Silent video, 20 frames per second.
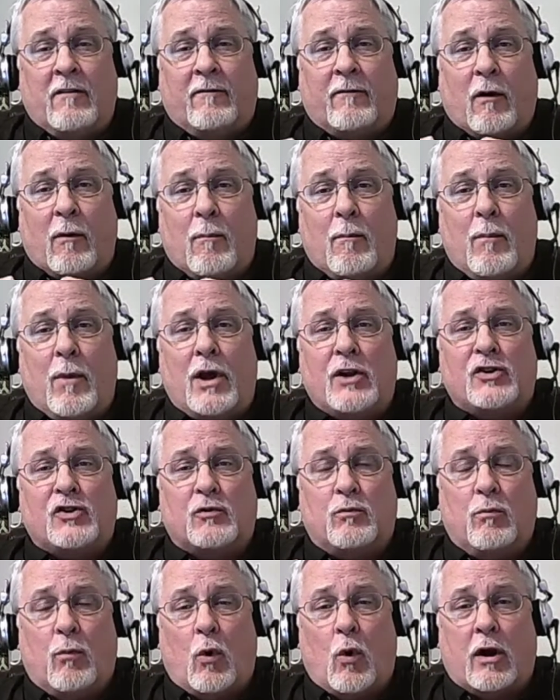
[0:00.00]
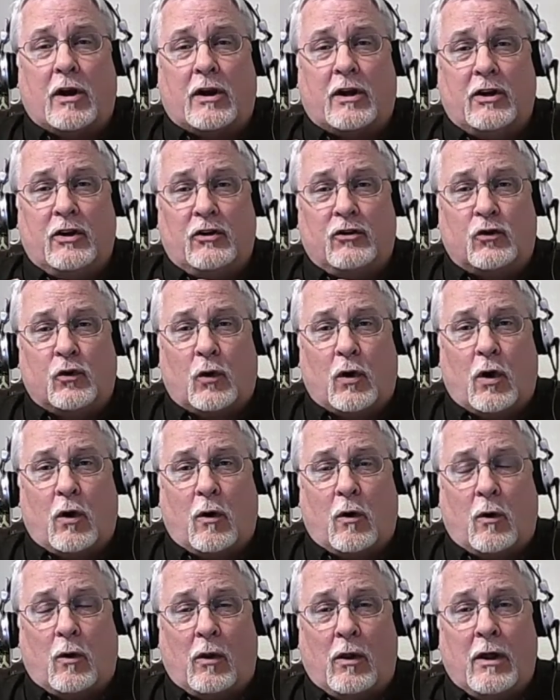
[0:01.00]
for much more
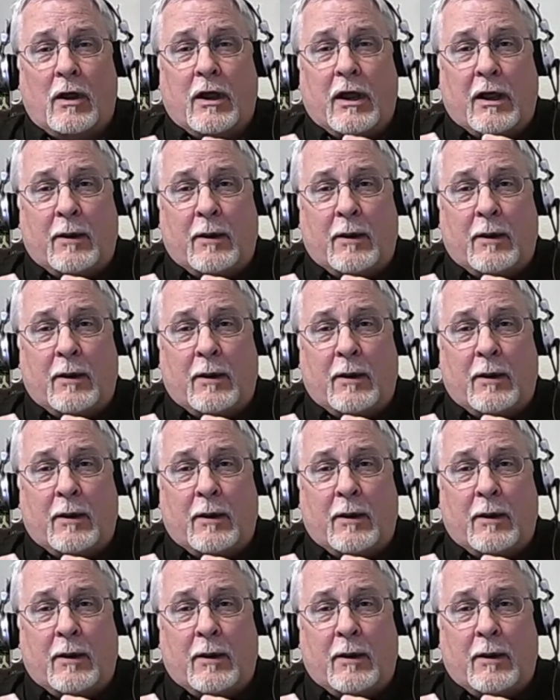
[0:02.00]
control